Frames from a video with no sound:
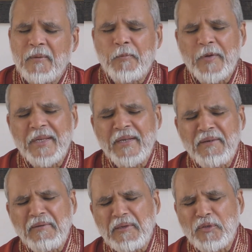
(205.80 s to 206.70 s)

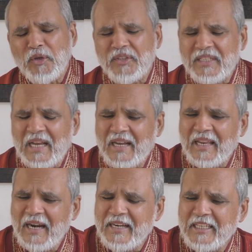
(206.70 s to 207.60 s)
when your
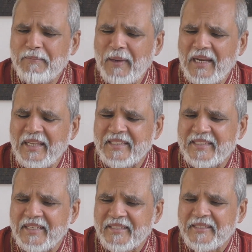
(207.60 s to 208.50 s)
chakra
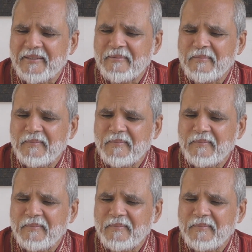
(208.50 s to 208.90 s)
disbalances,